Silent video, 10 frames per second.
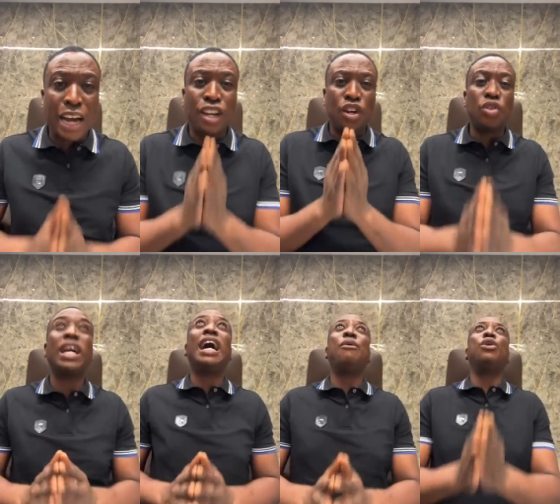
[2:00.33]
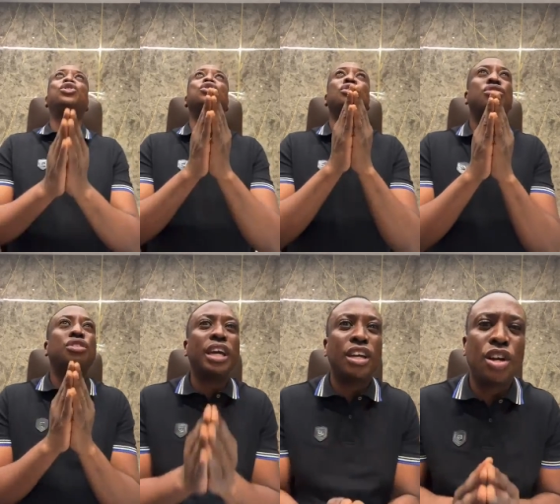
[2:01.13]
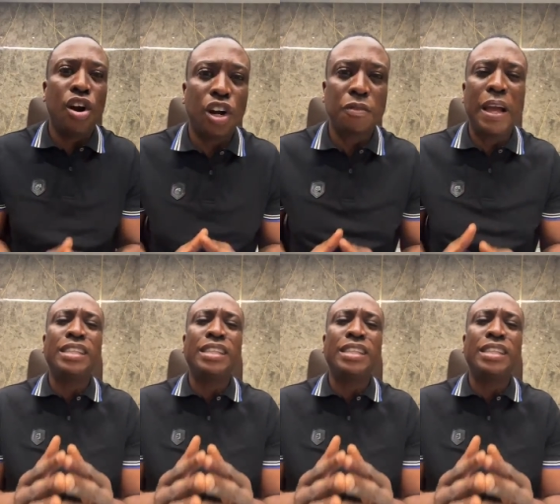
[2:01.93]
Hallelujah Hallelujah. I want you to thank God.